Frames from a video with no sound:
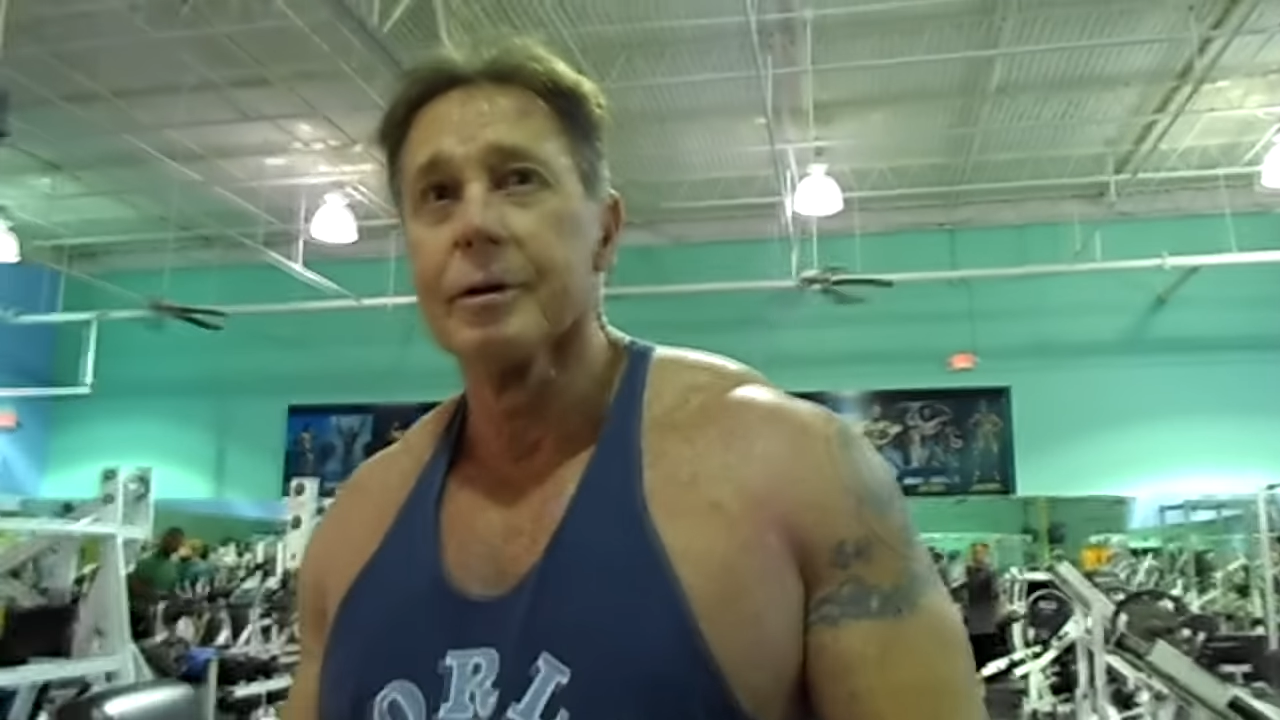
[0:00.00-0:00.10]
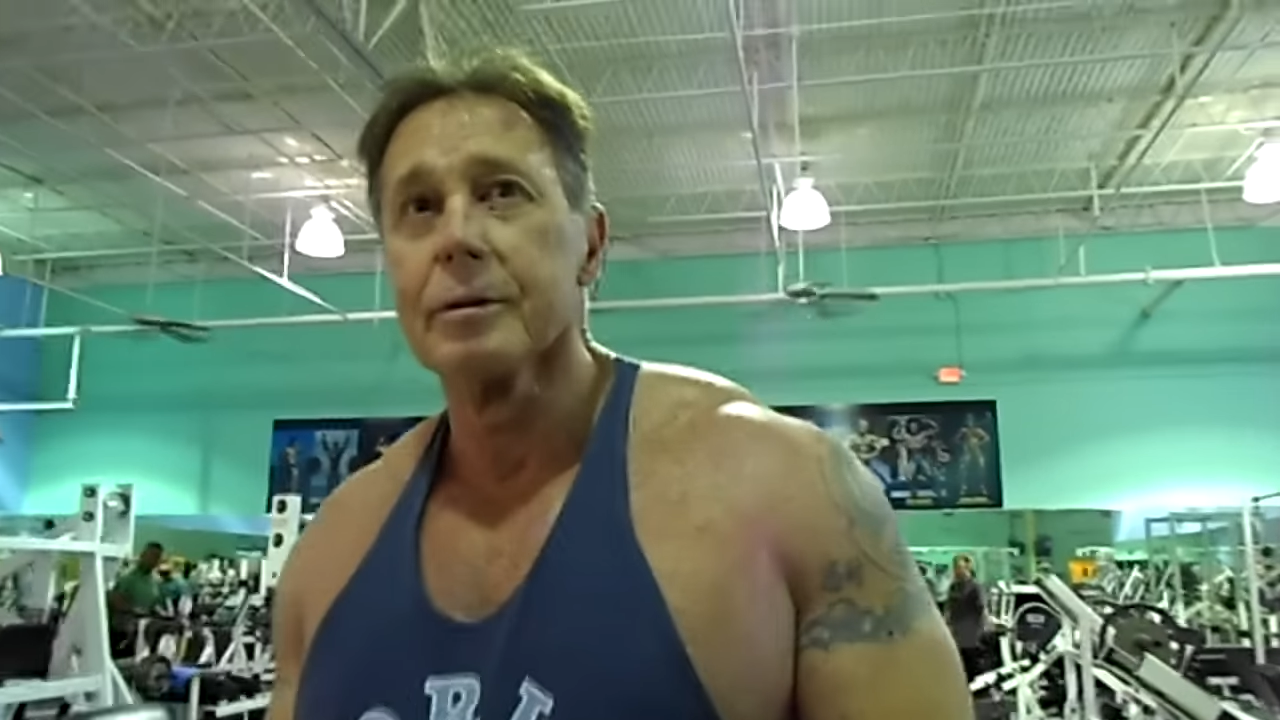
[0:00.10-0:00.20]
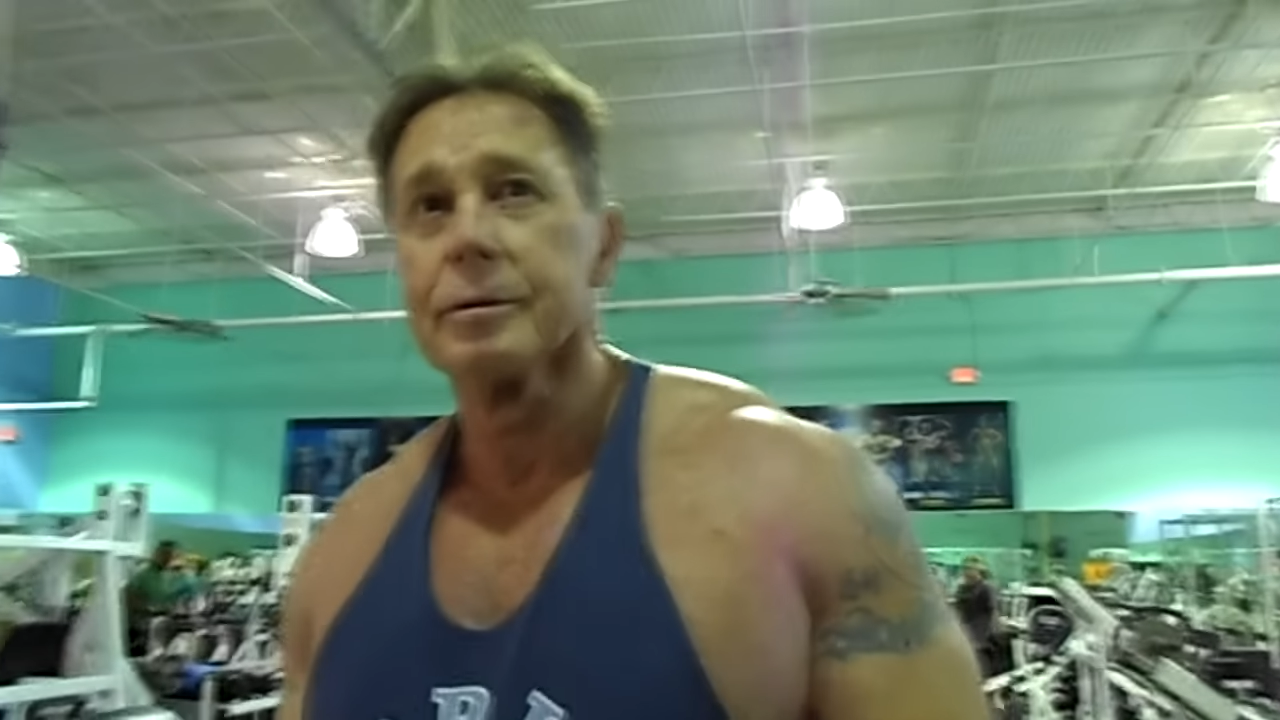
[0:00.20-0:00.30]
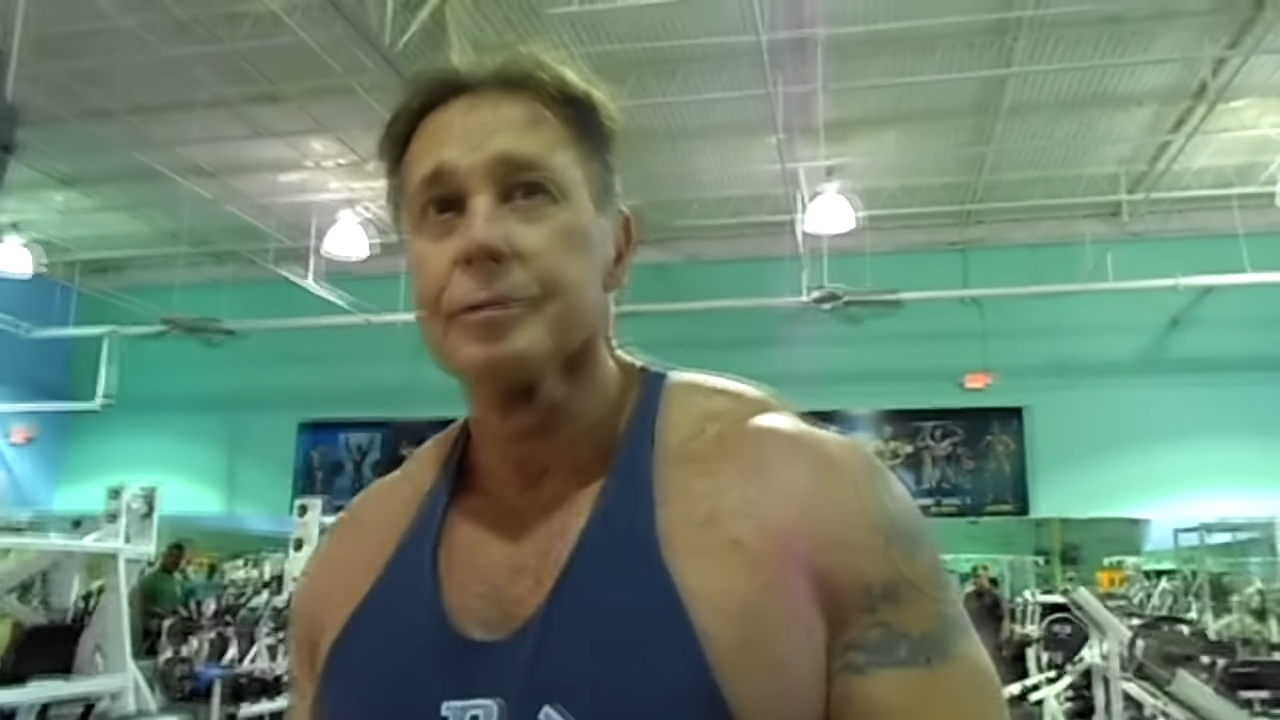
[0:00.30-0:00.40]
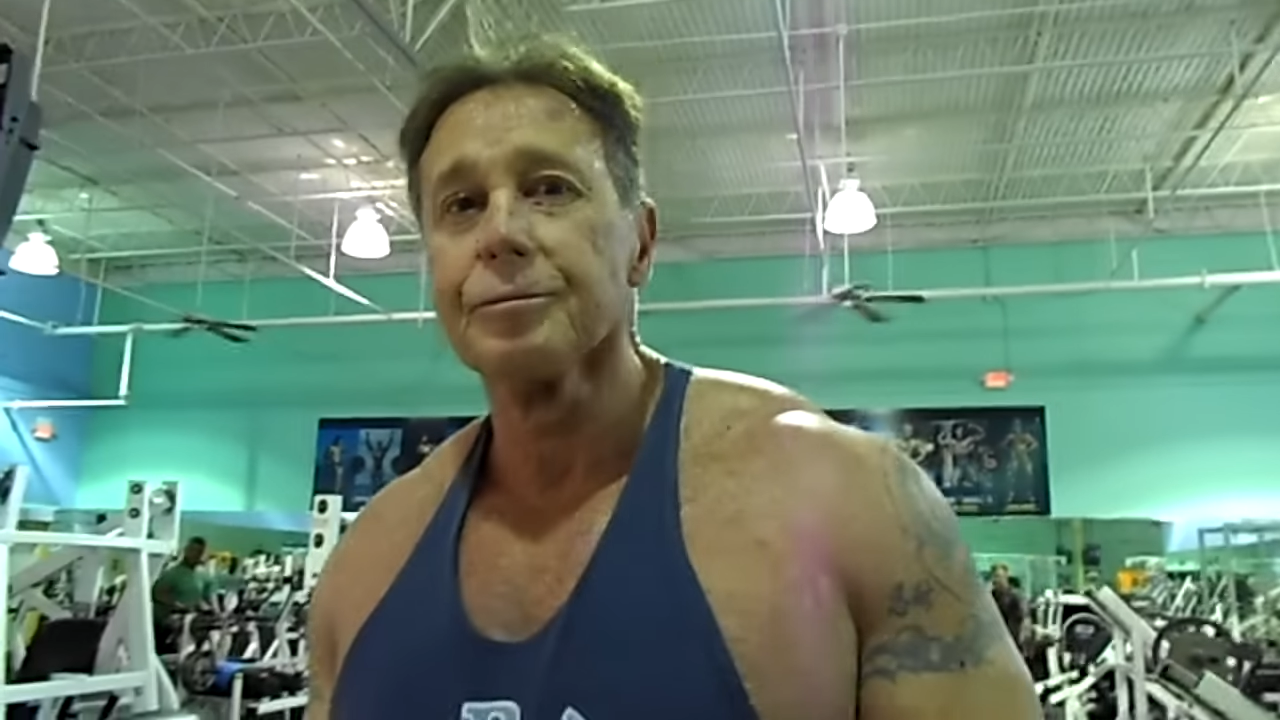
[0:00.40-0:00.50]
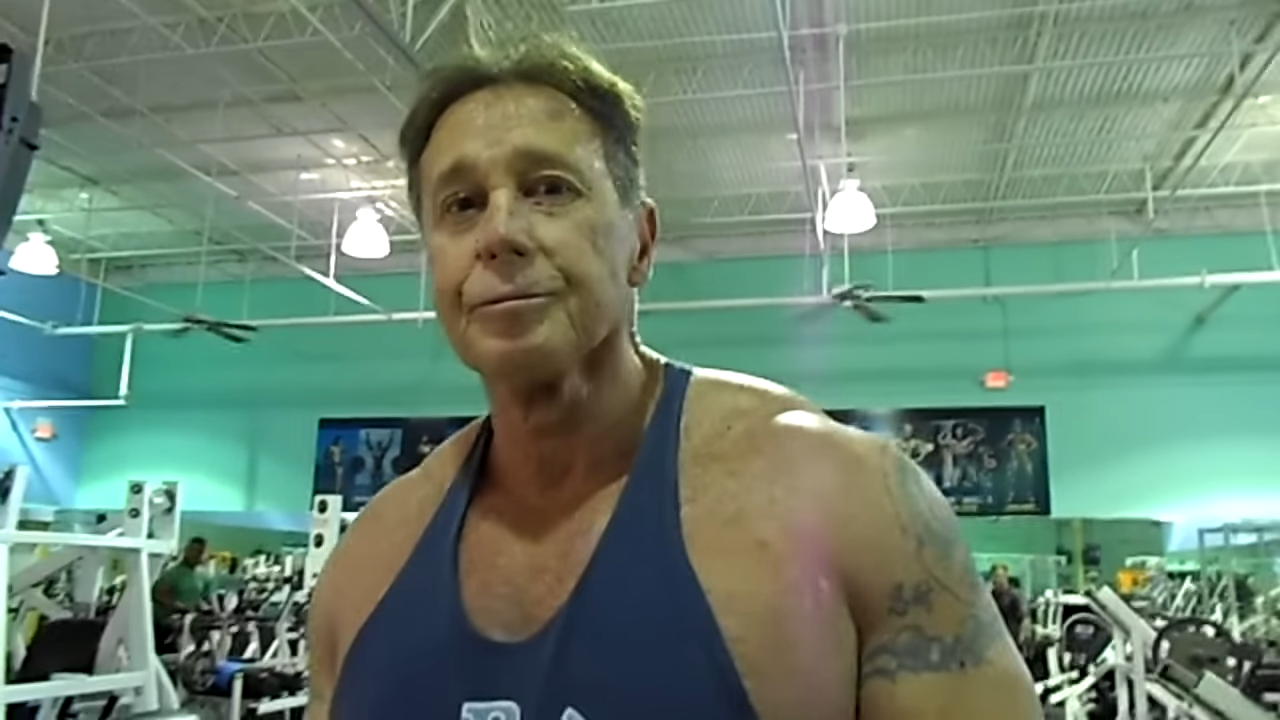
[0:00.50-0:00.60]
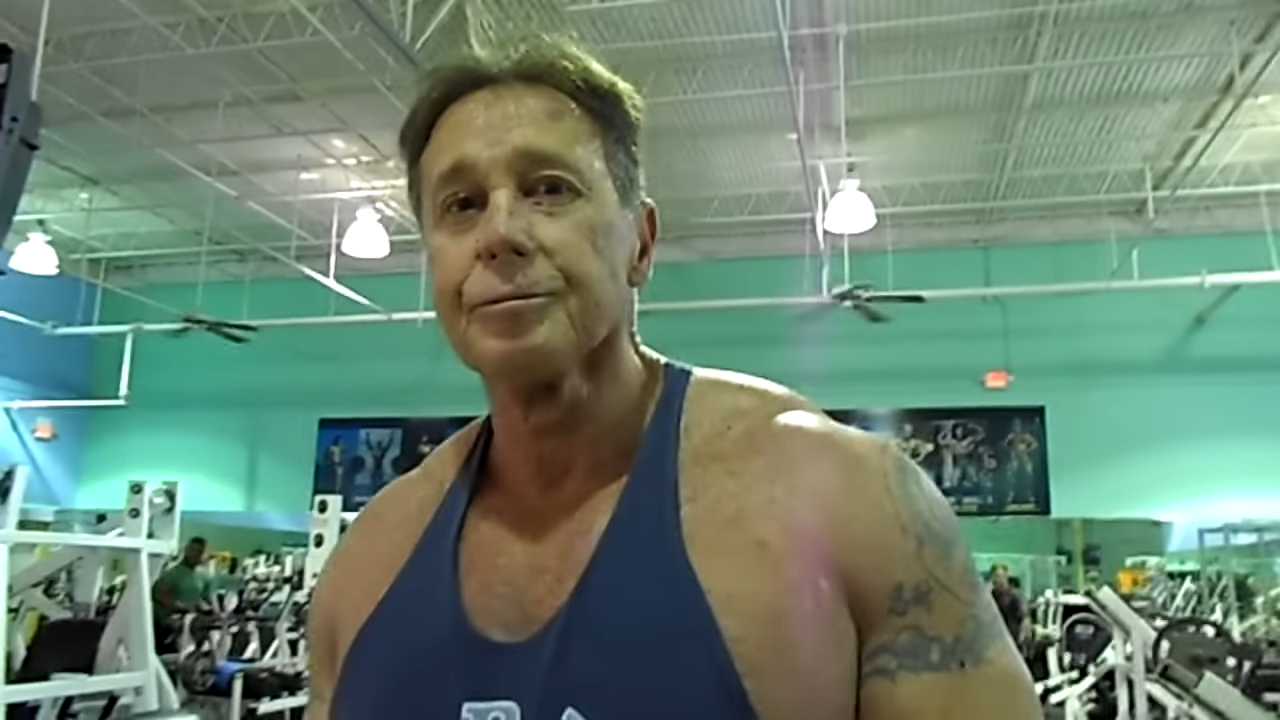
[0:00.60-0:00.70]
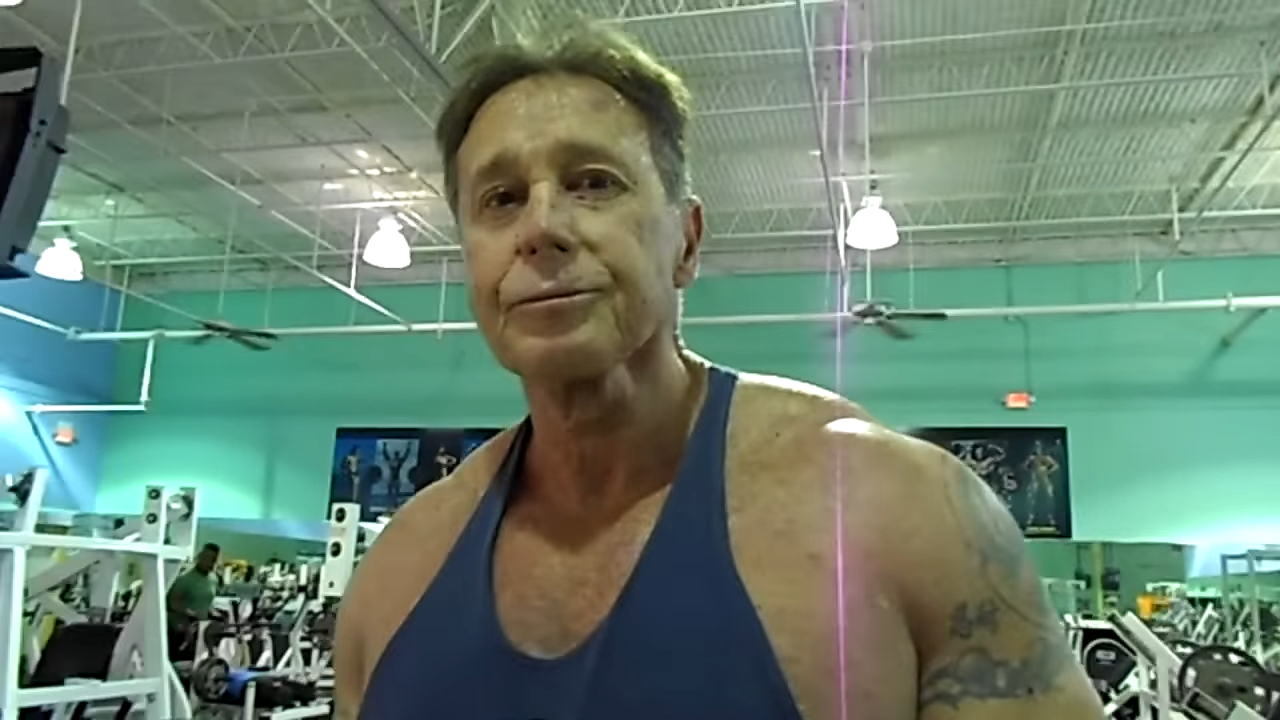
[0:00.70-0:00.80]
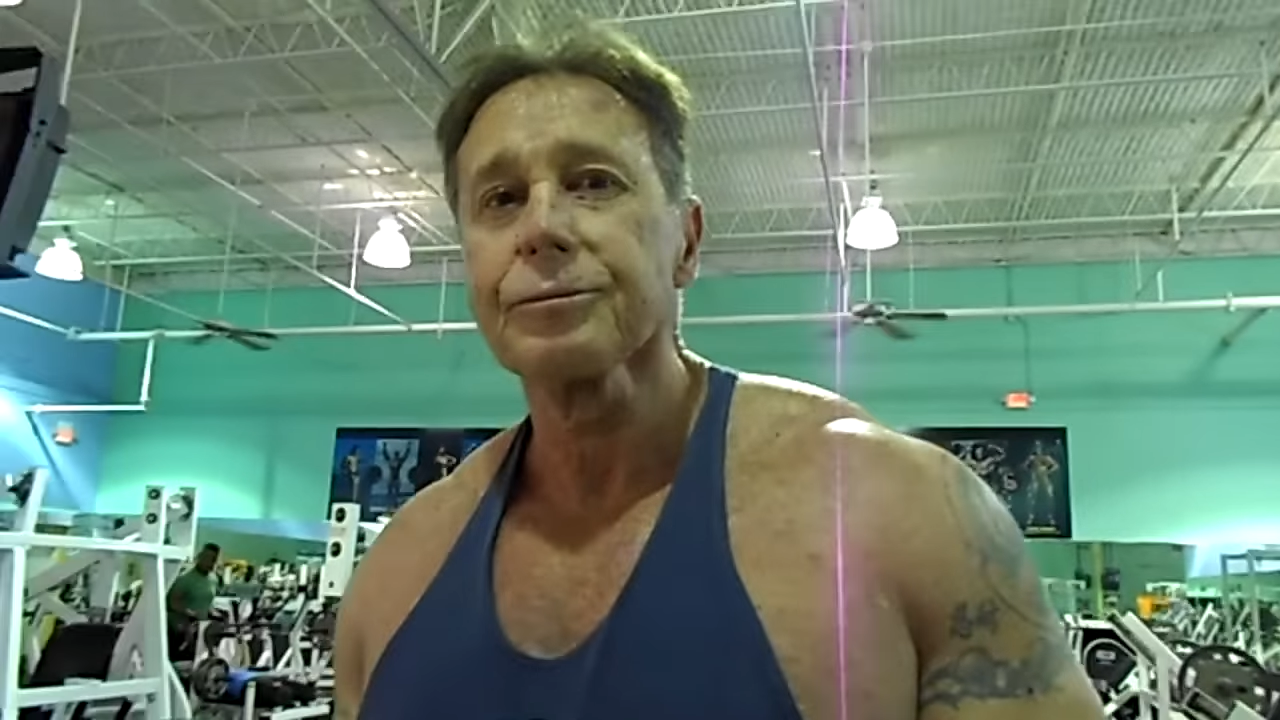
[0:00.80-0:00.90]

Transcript: gentler